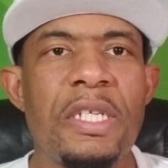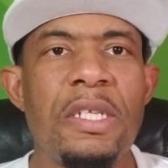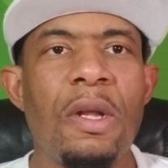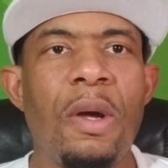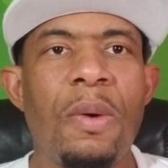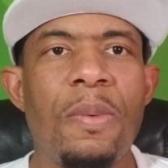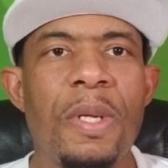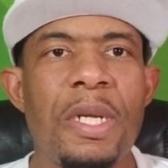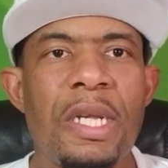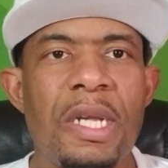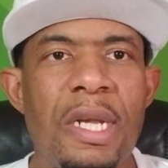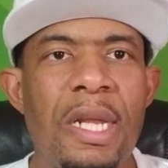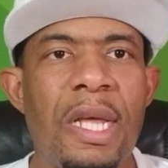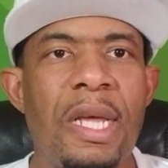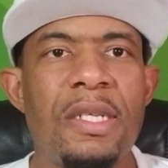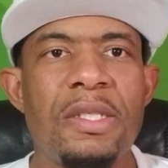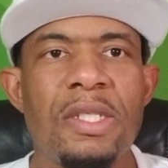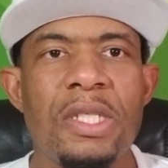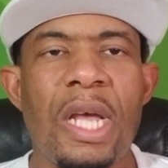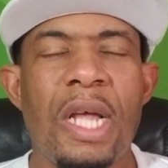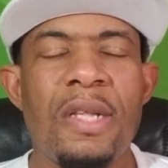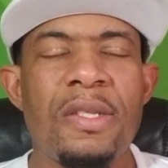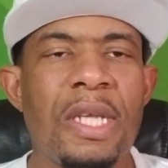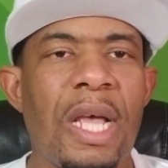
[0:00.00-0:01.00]
know what it is.
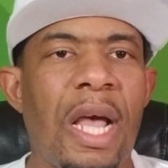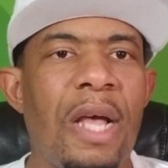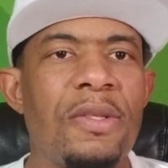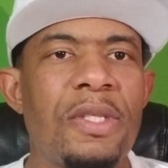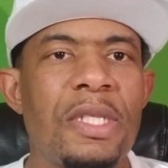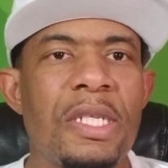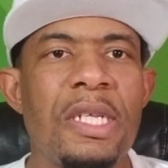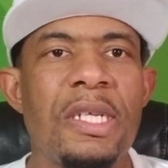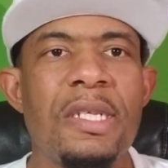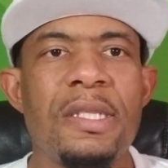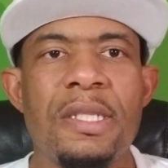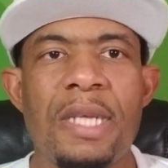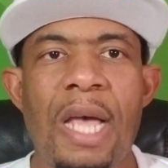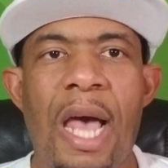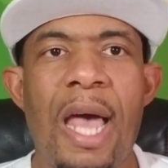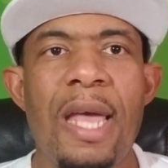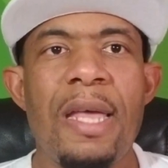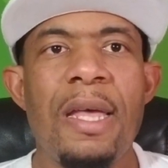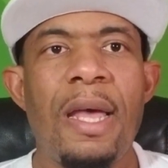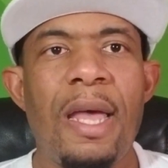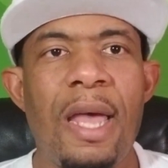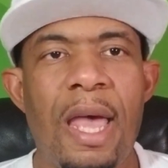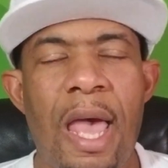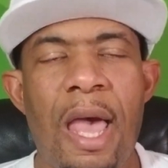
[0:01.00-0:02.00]
Shout out to the
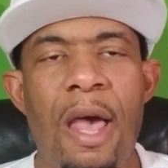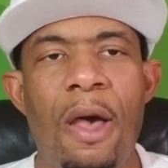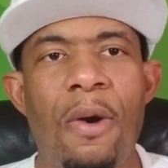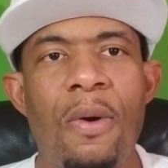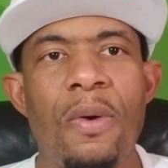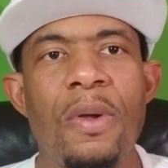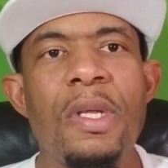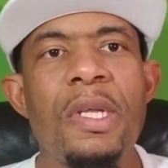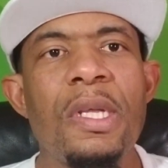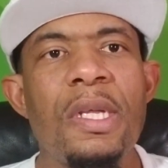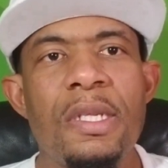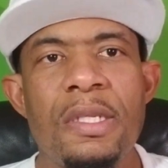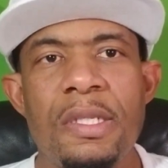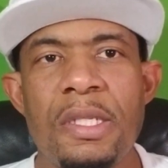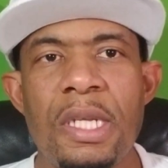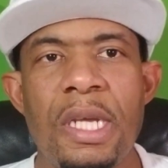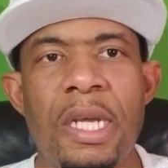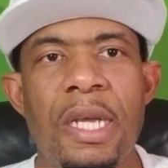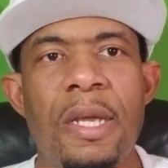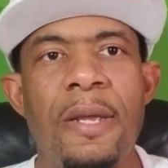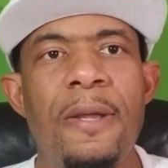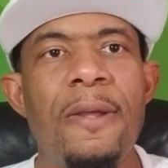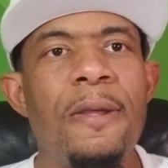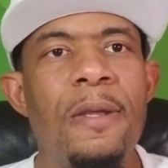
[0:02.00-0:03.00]
entire
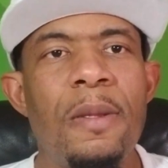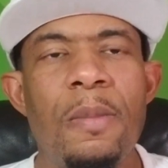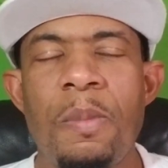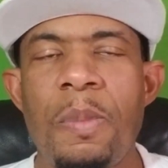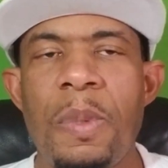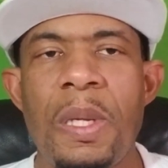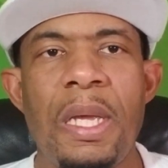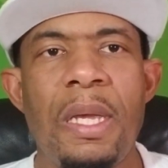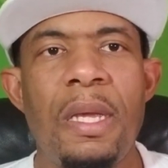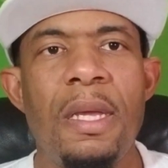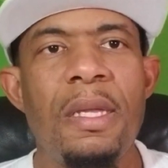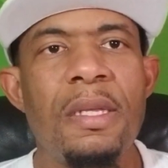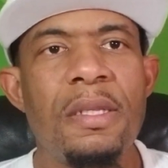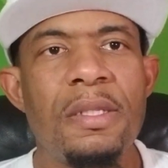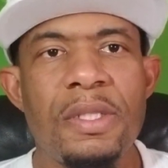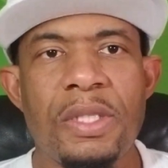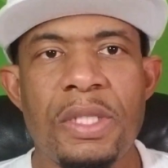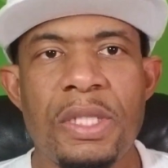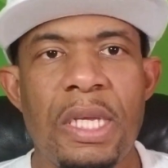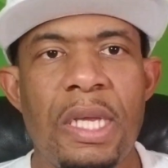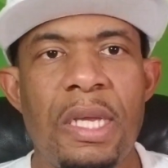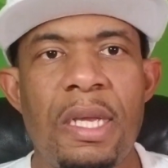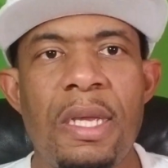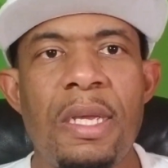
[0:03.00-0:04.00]

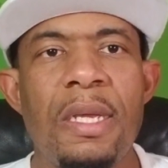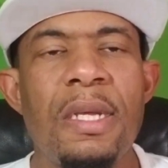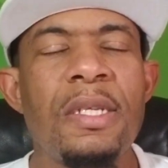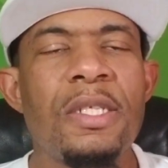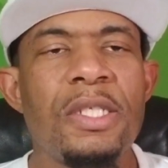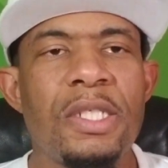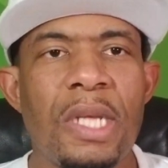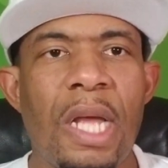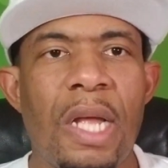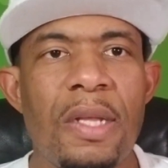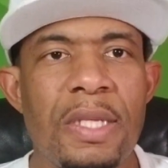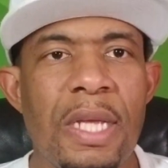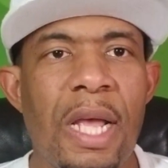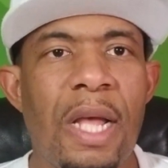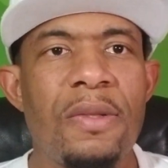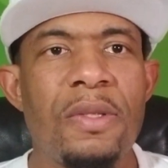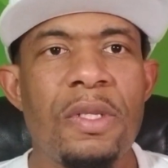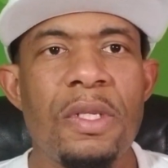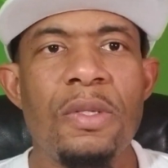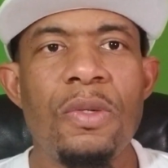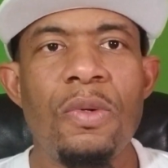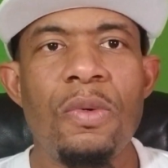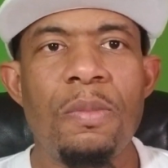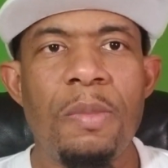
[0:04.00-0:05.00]
LDBC. Shout out
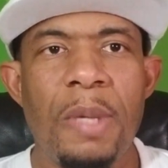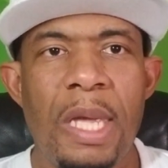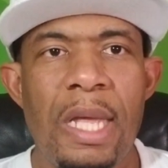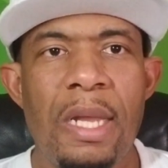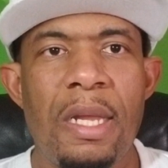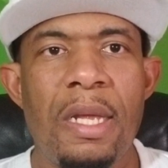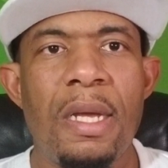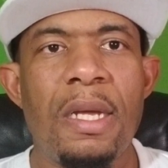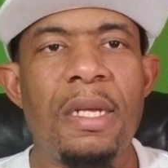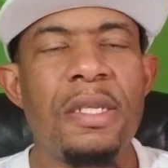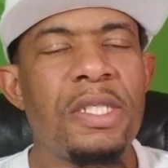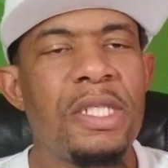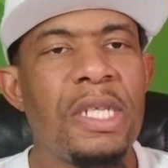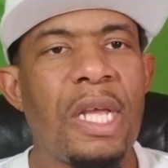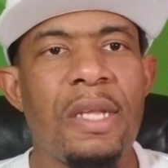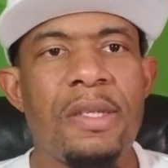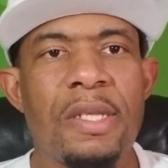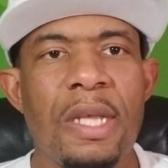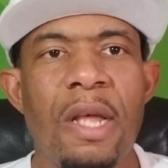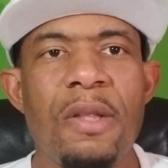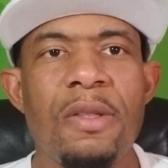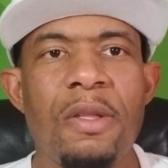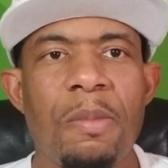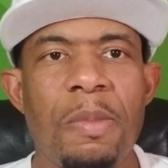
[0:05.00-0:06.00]
to New Media. Shout
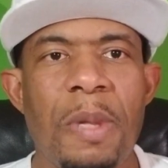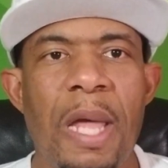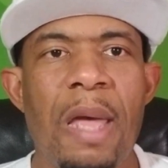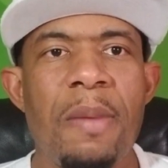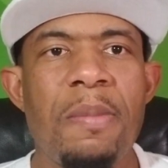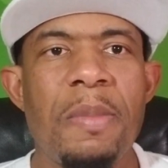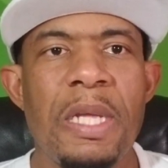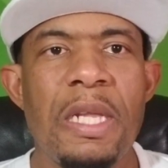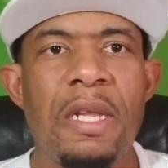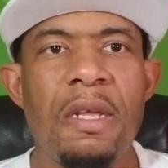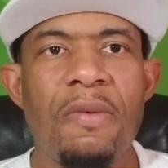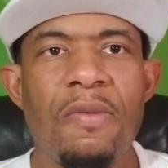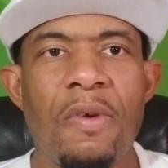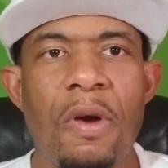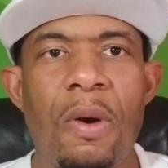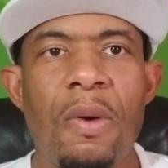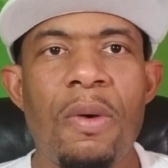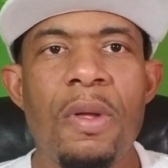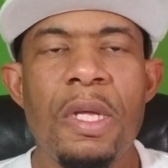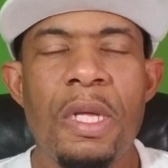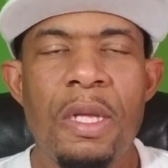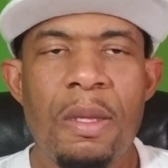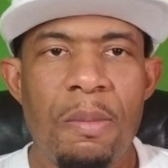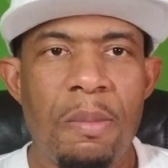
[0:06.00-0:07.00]
out to Black Media
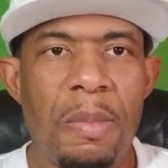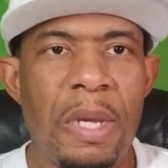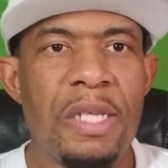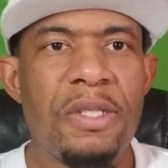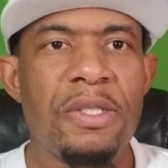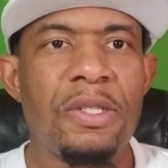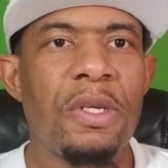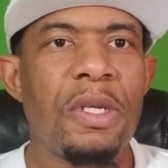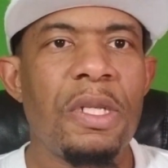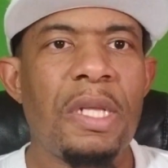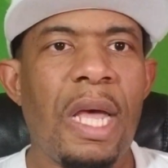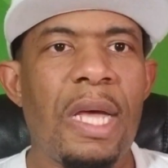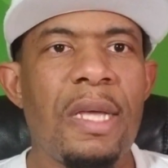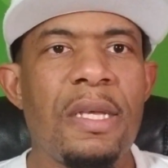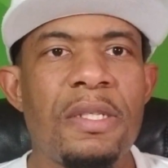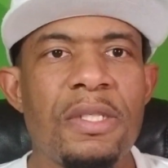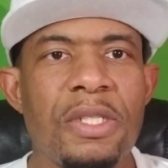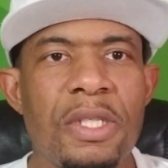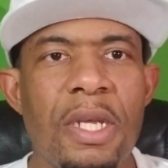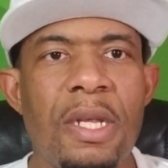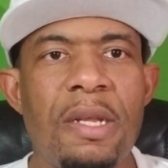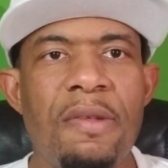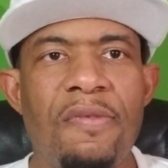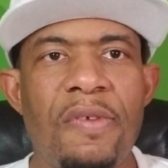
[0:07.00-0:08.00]
Row. Make sure you like and
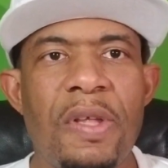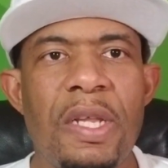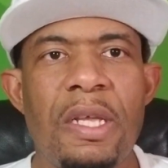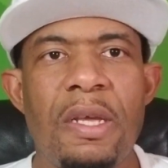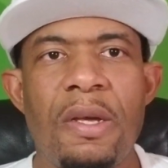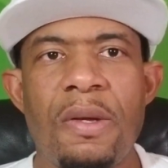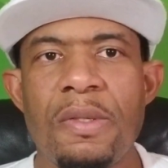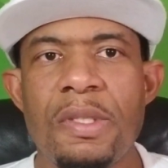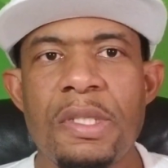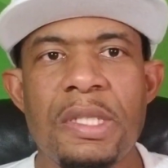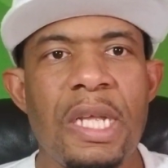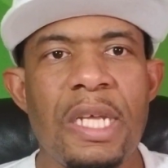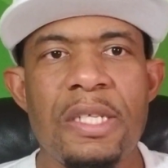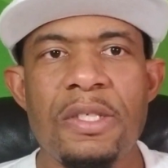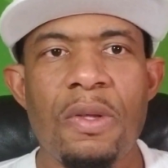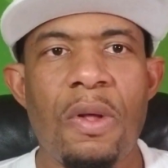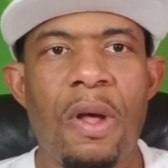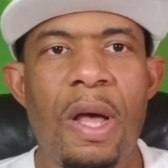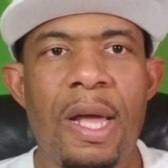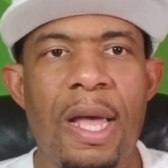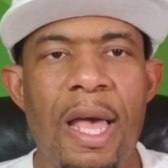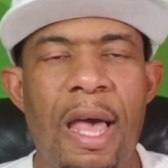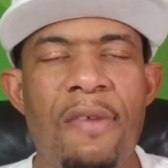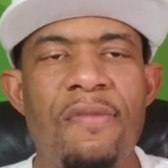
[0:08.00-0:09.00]
share the videos. That's all
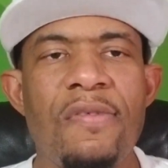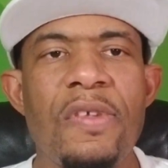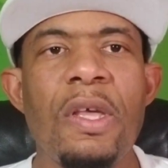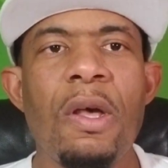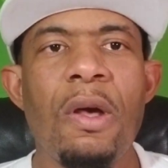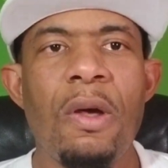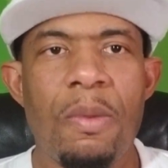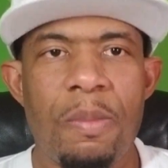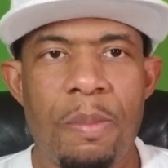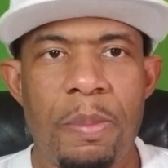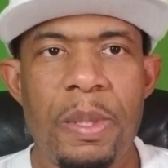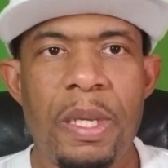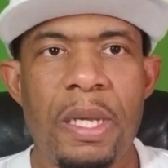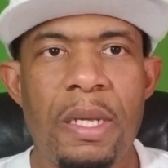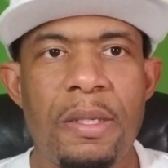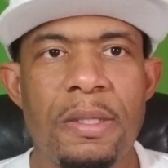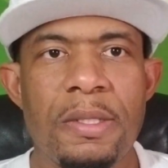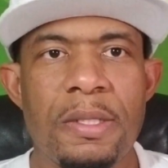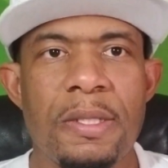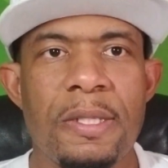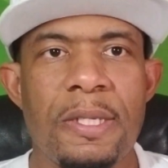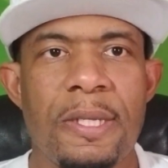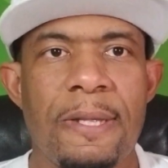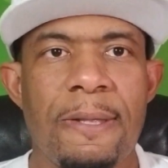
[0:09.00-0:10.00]
I got for y'all.
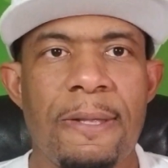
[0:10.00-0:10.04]
Peace.